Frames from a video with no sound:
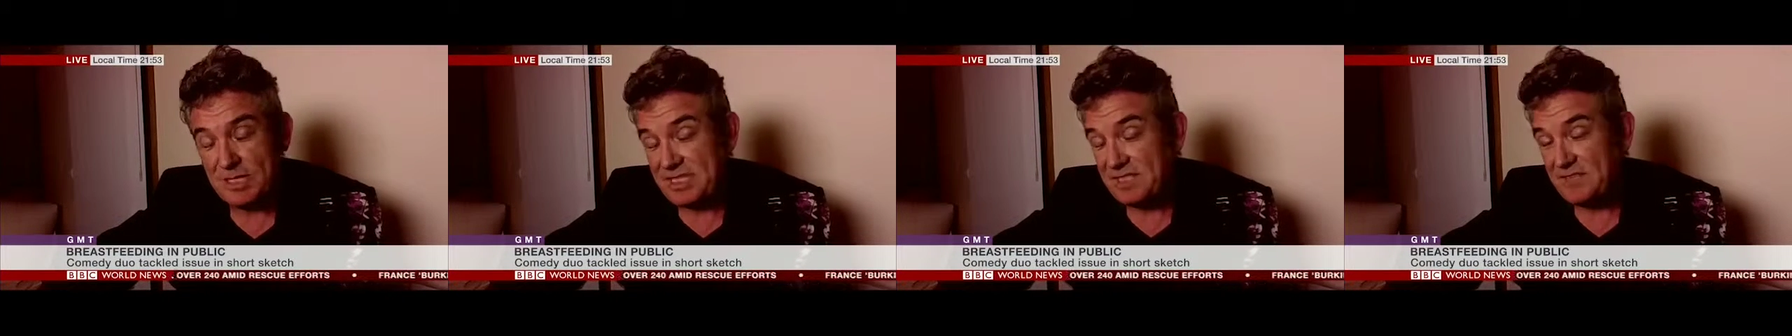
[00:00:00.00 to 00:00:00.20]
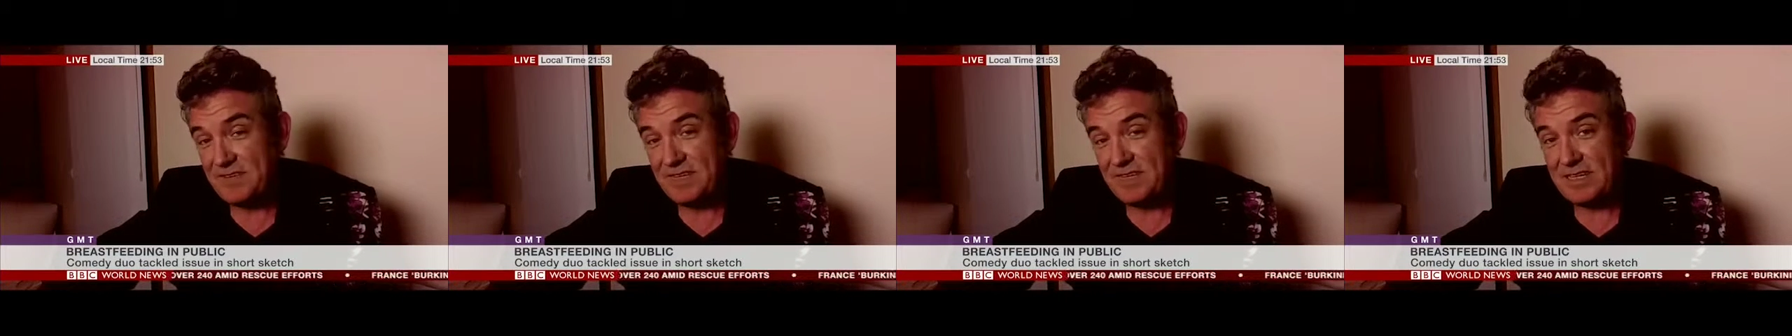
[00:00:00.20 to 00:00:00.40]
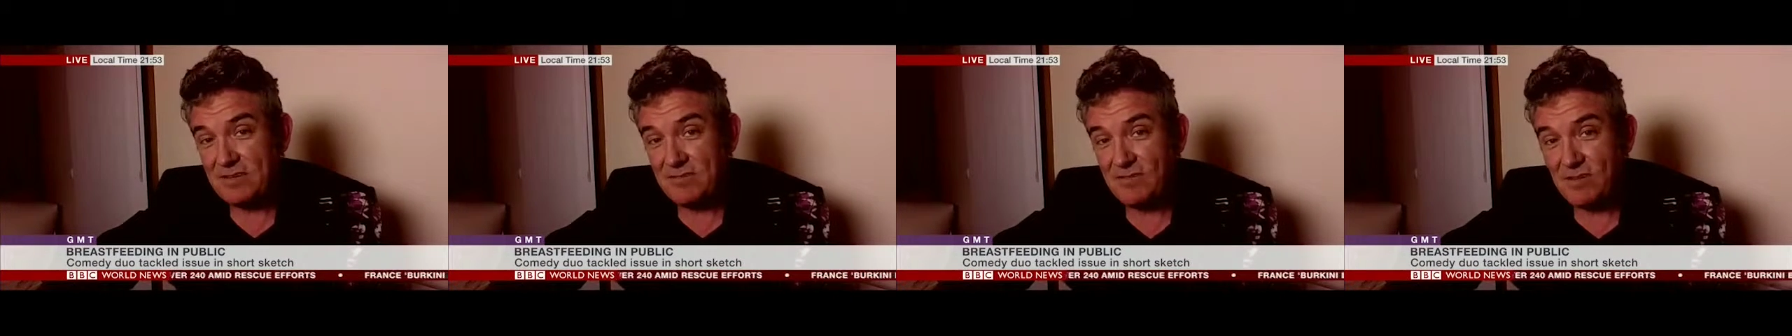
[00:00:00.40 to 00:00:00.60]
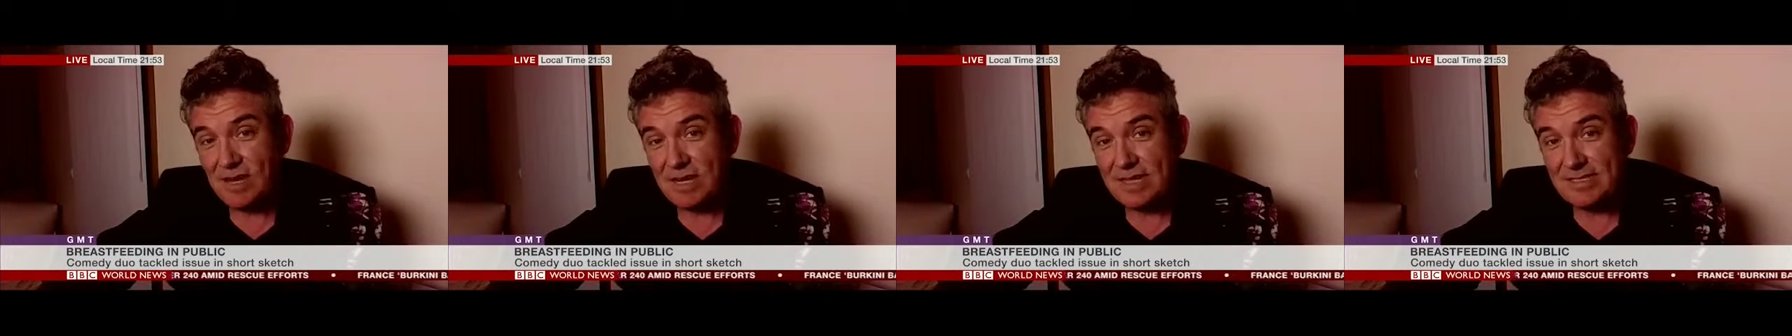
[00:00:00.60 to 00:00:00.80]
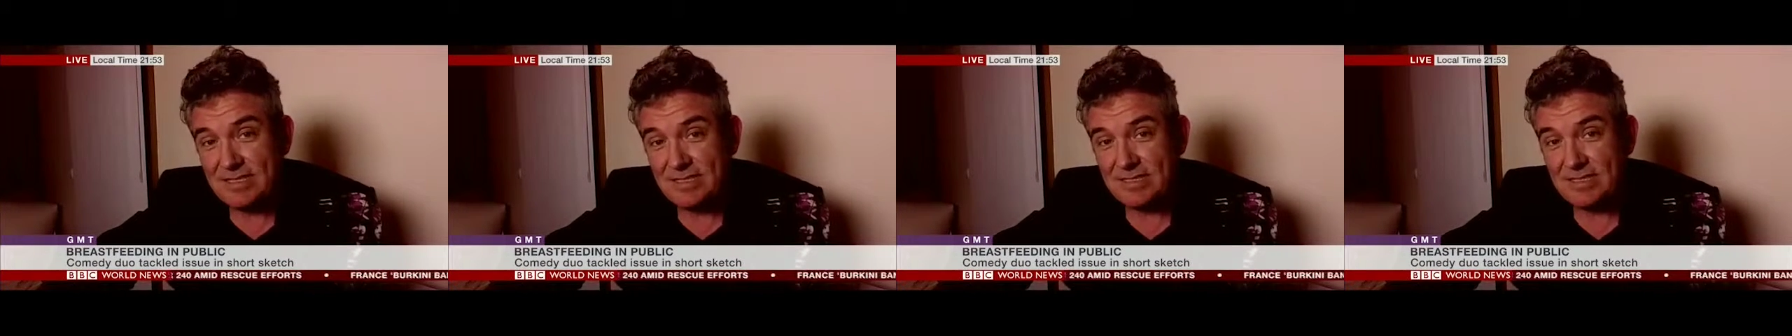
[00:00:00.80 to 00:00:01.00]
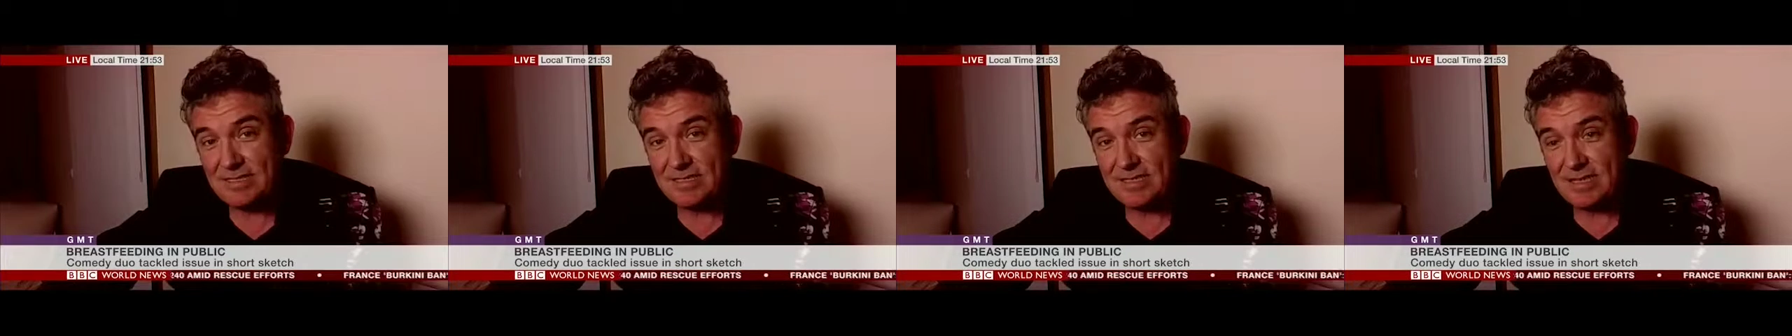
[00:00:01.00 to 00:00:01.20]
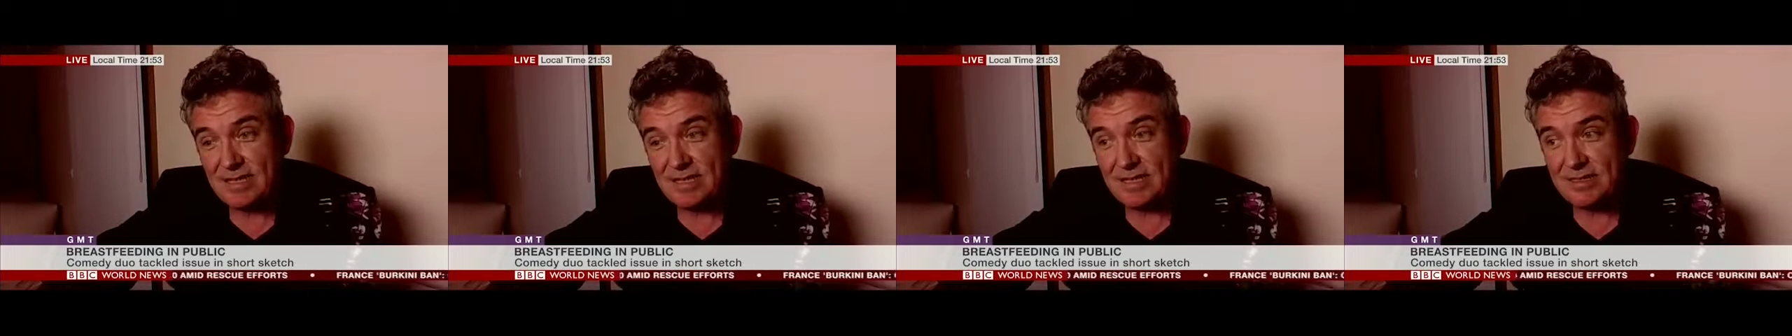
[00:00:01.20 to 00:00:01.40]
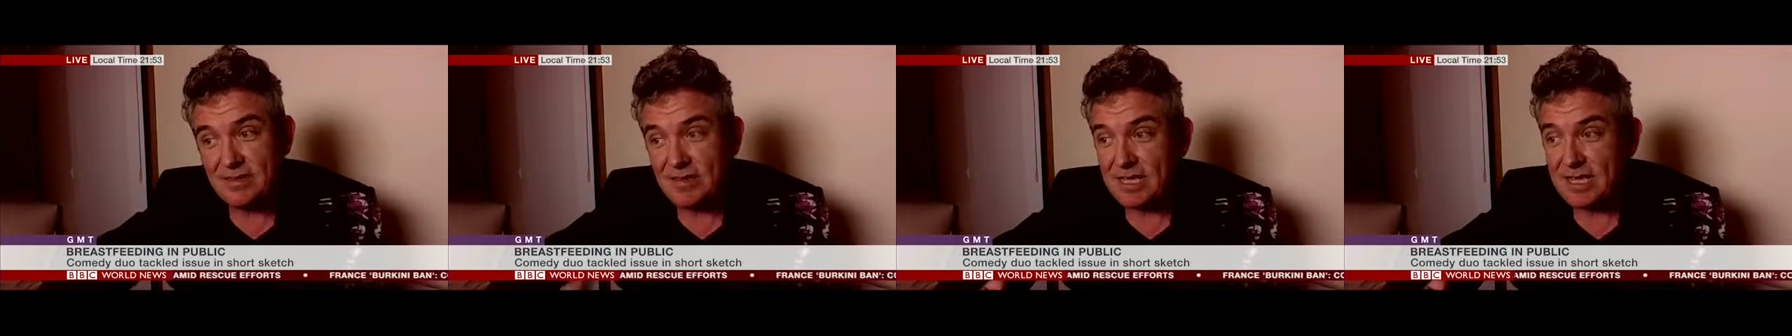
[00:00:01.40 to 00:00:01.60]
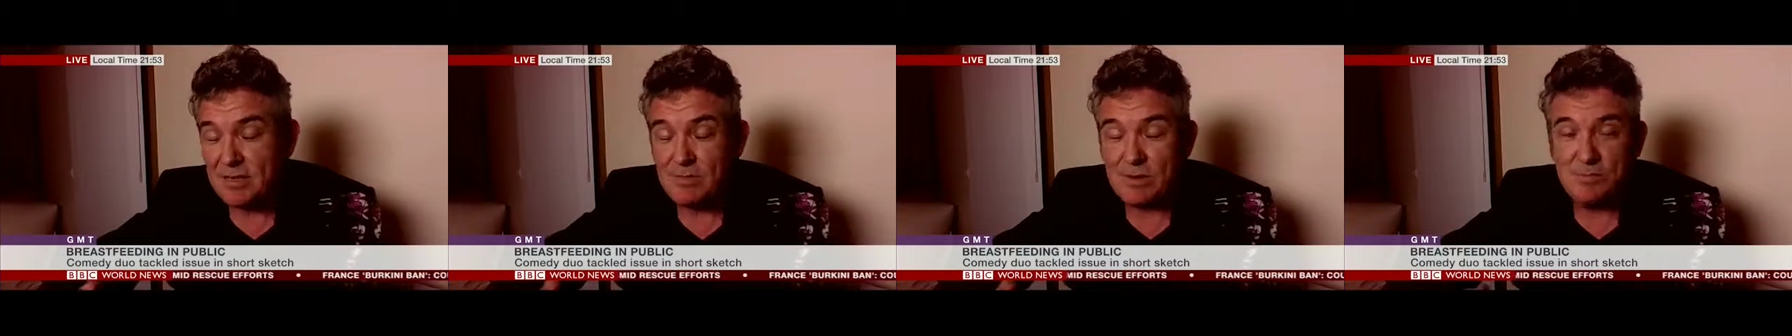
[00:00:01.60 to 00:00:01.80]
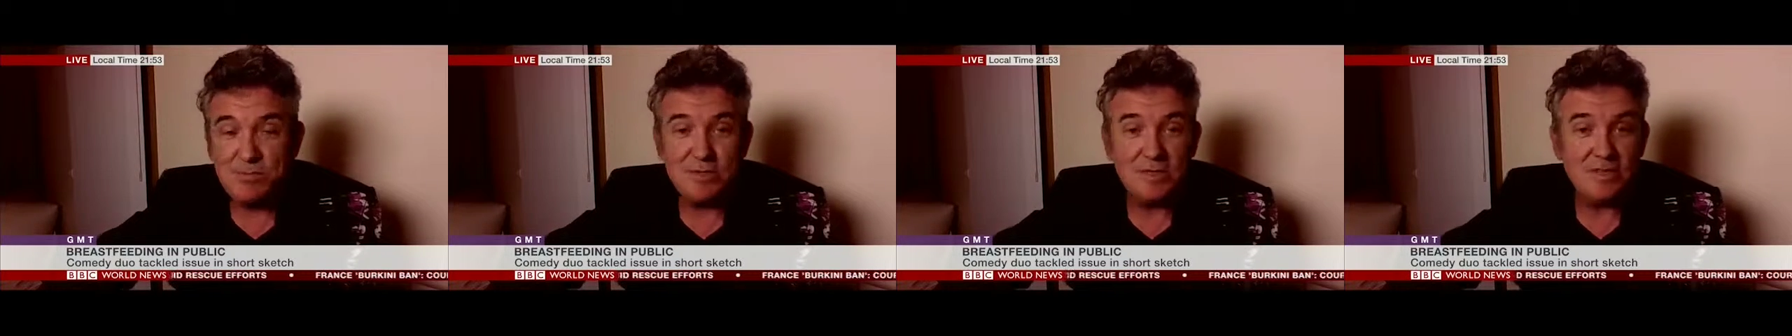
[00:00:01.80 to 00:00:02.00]
breastfeeding rights, and
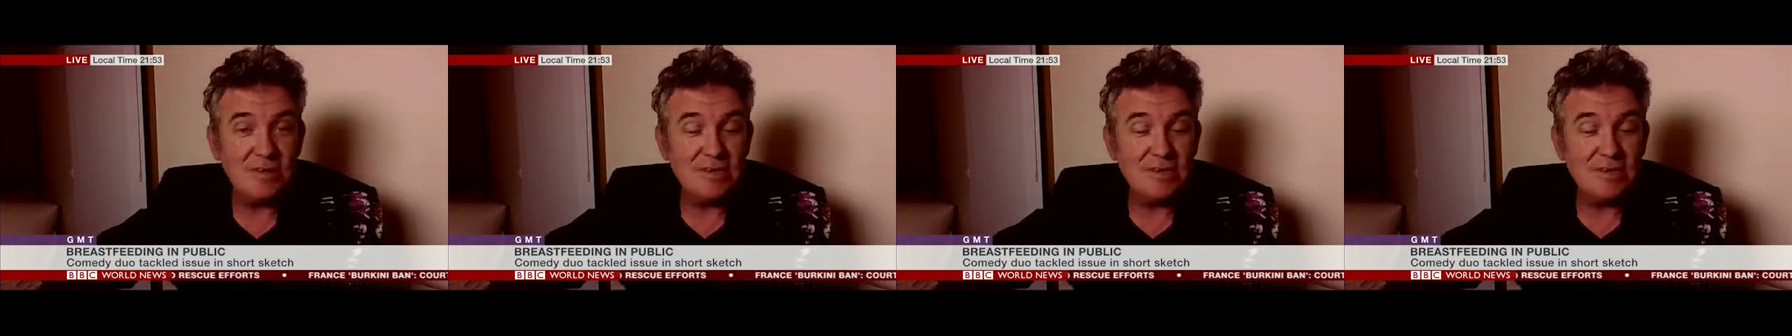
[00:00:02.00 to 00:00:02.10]
I came